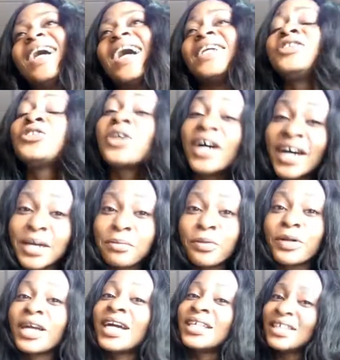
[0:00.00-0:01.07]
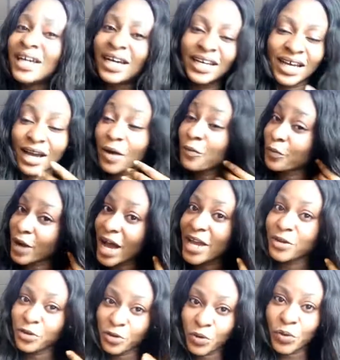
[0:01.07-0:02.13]
I try, but I
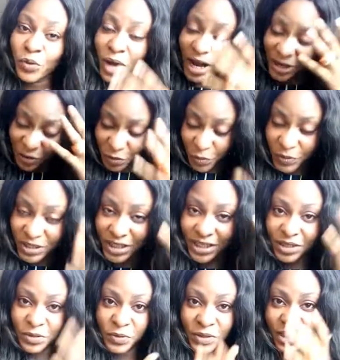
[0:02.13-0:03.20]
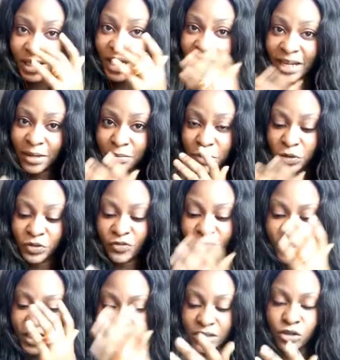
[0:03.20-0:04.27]
know that I am not
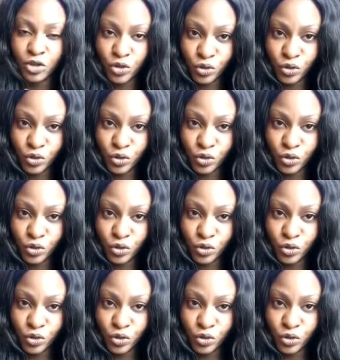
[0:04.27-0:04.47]
facing